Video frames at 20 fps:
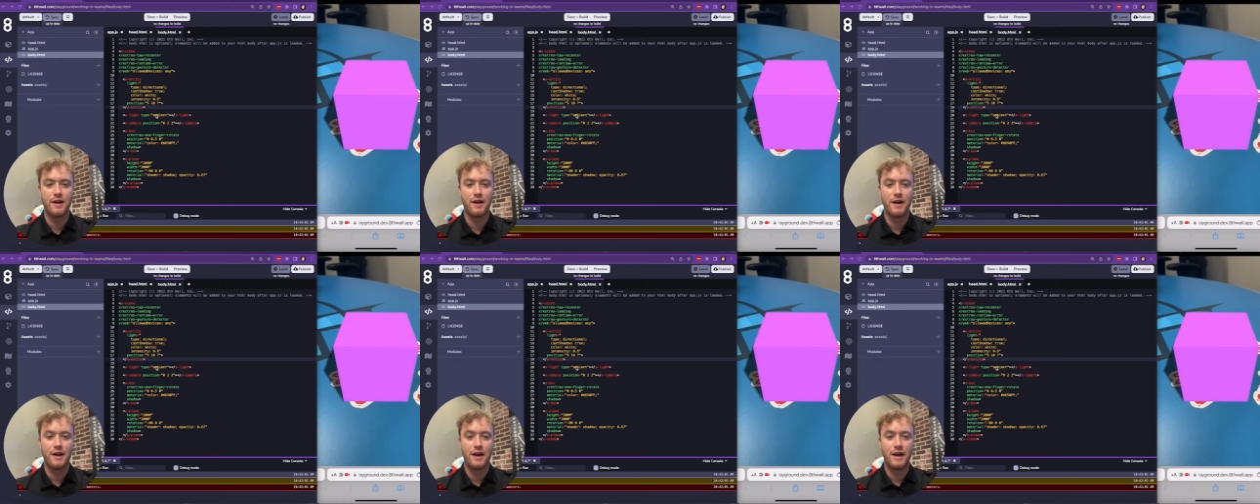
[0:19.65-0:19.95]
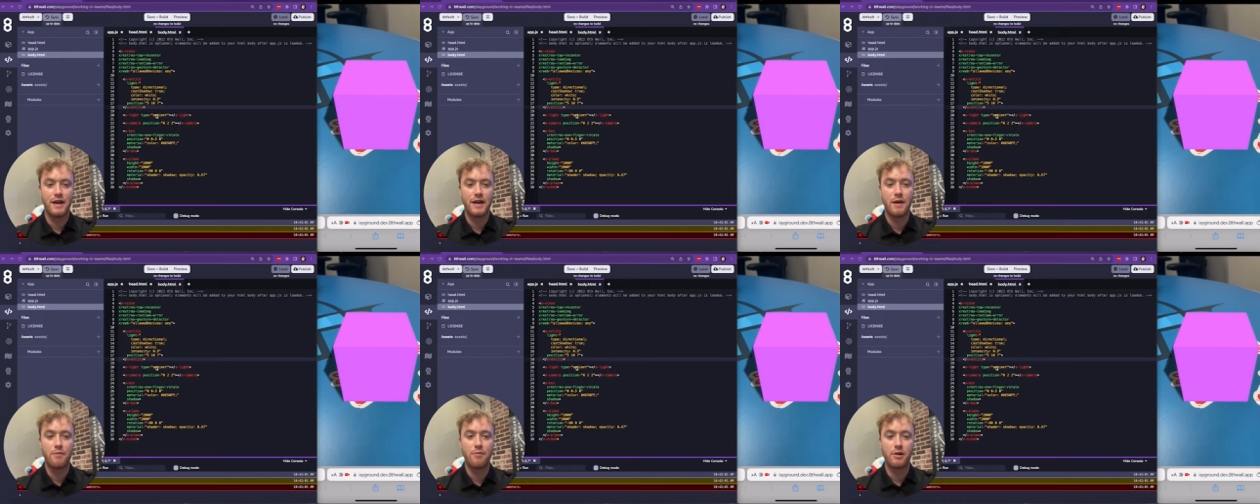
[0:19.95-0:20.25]

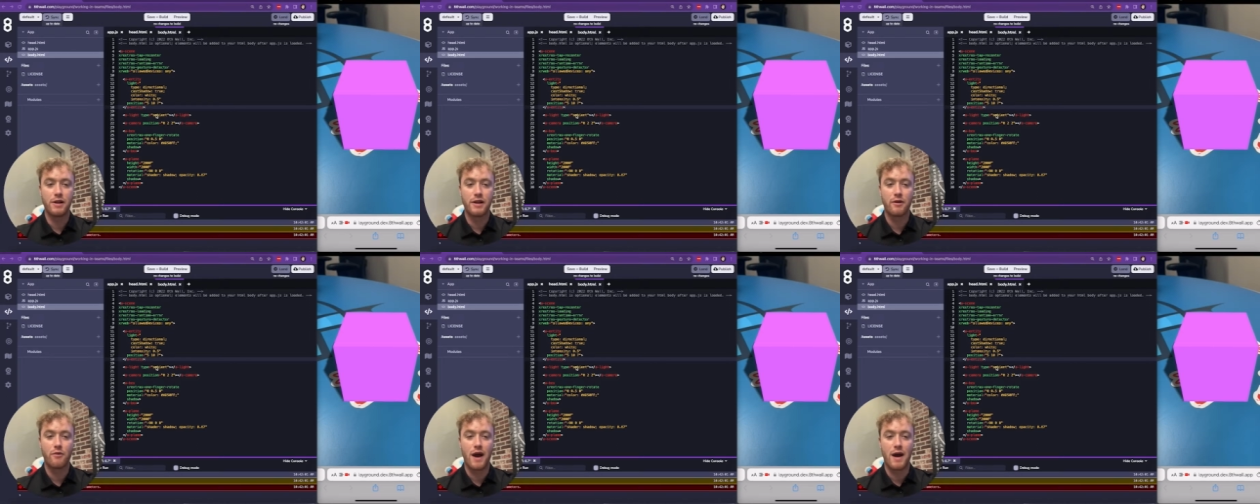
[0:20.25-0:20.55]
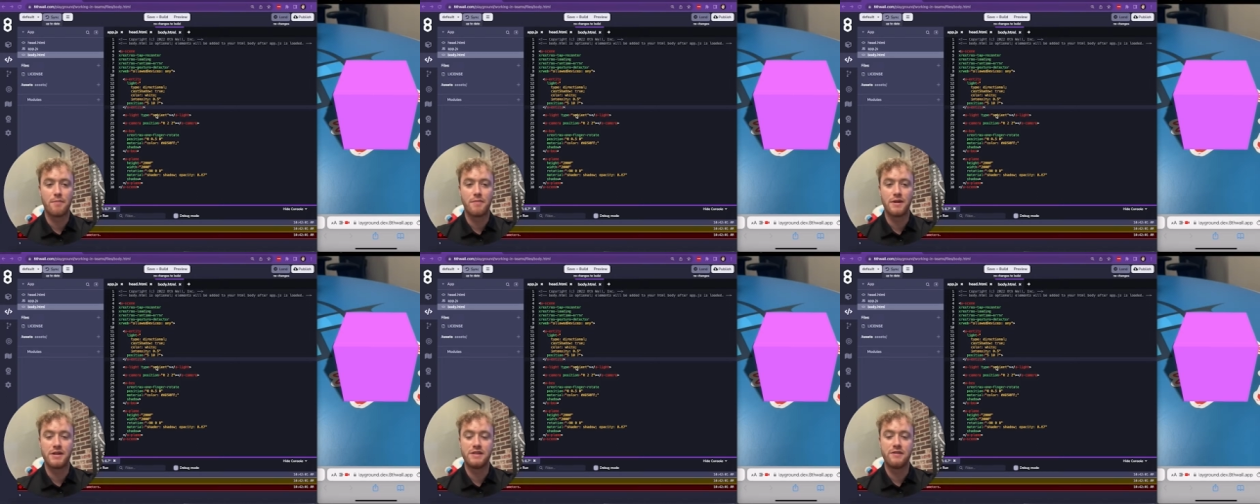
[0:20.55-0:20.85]
enabling
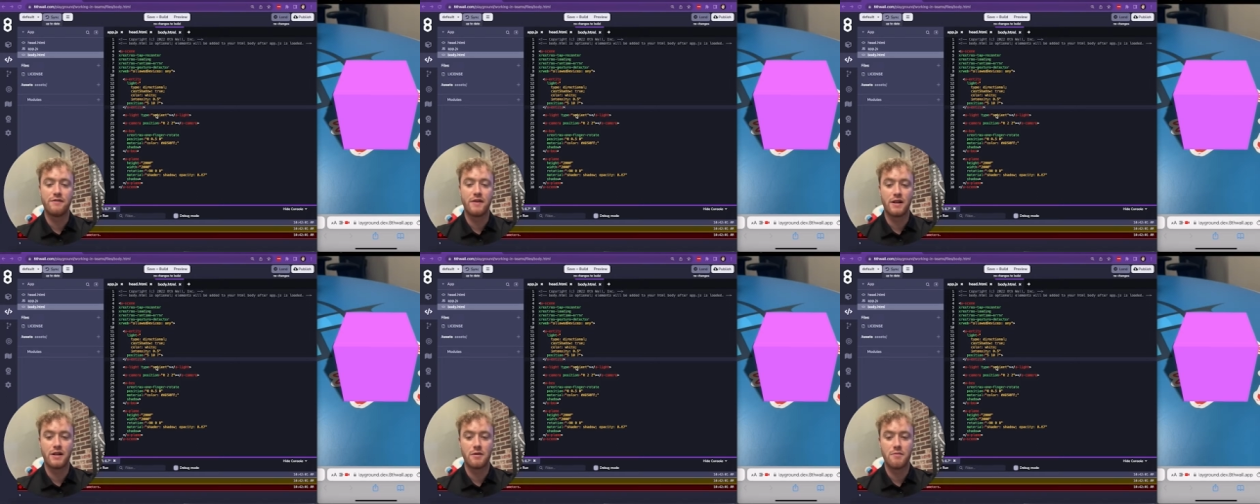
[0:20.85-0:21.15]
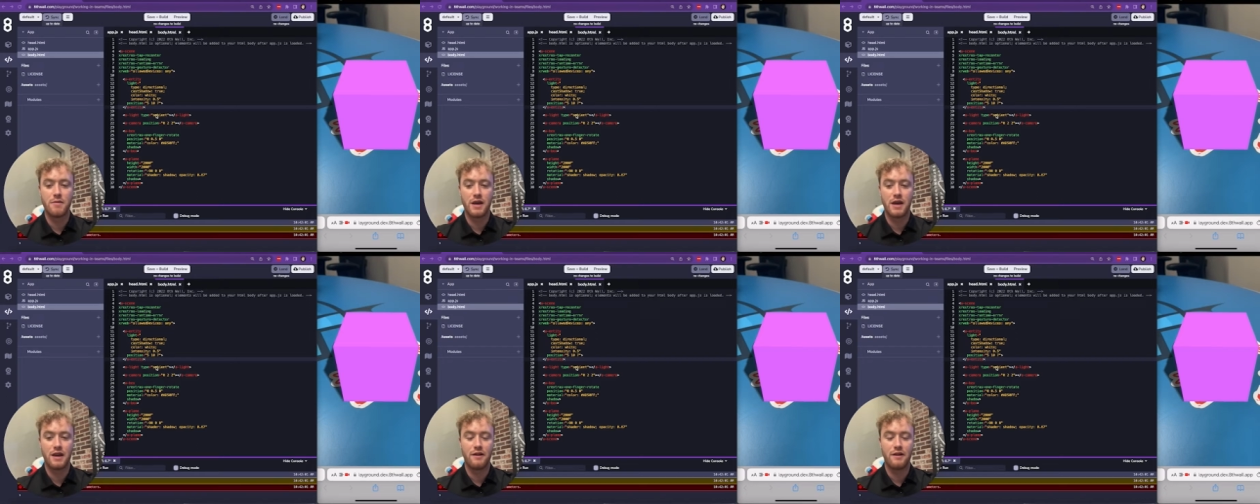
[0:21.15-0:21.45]
rapid
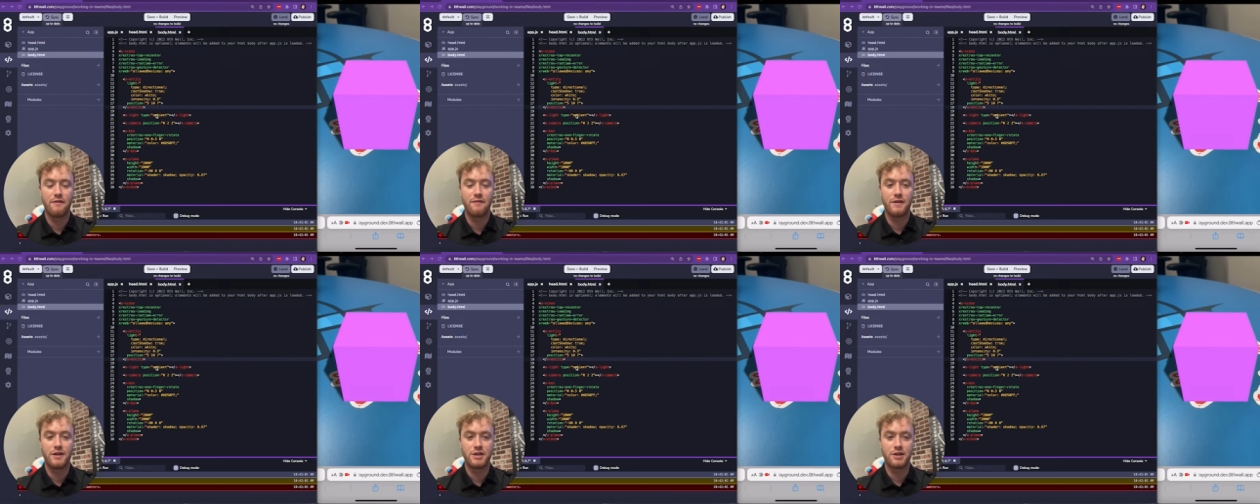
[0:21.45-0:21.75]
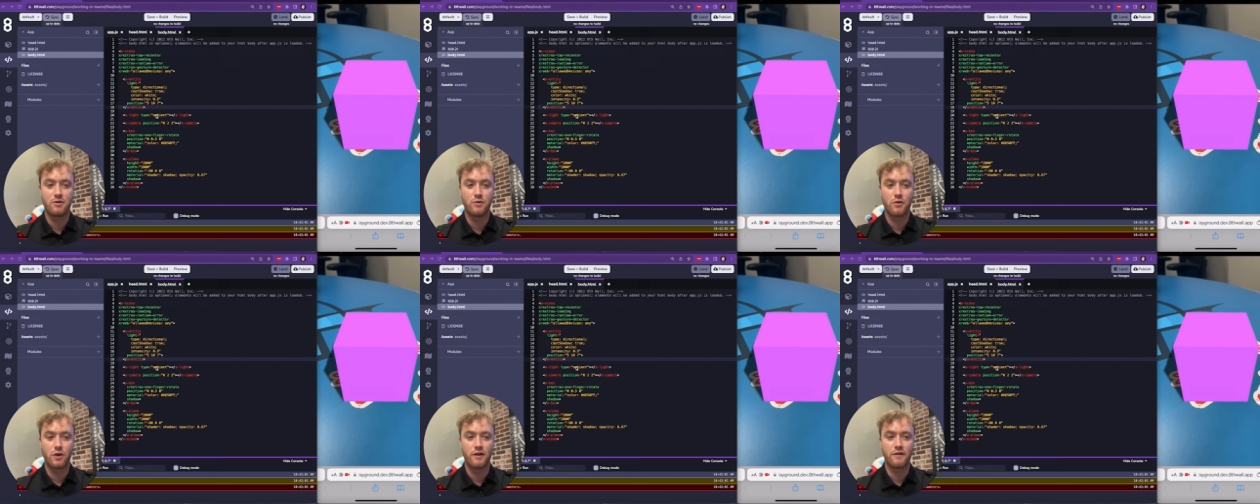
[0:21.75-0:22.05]
development and efficient
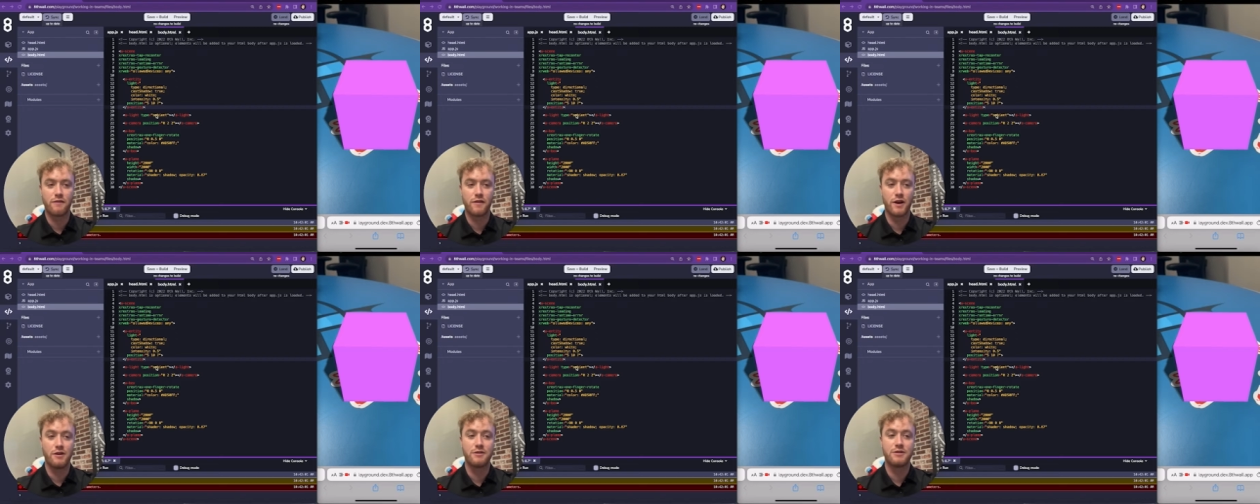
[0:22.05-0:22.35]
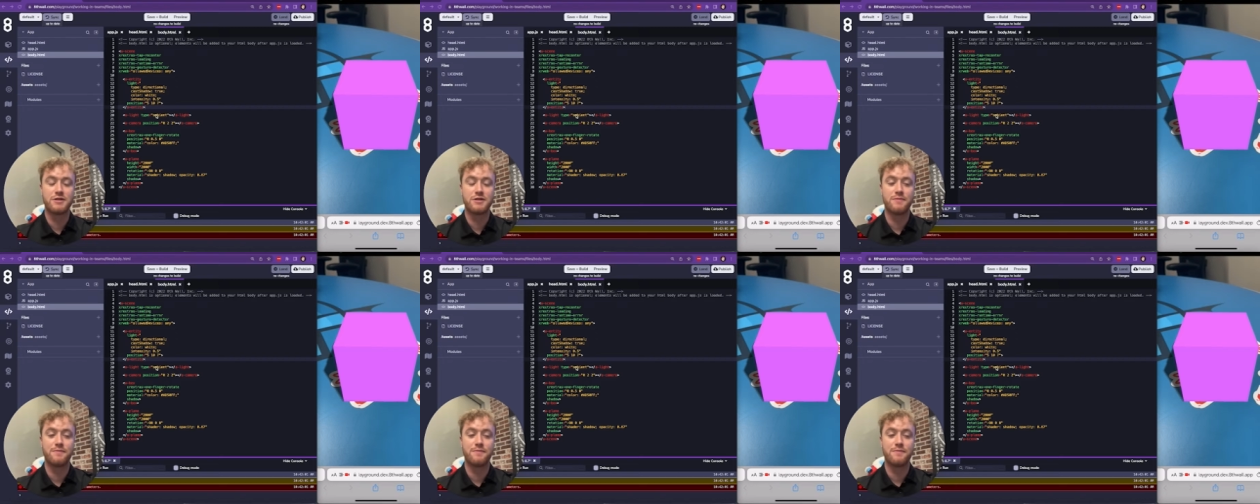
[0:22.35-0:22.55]
workflows.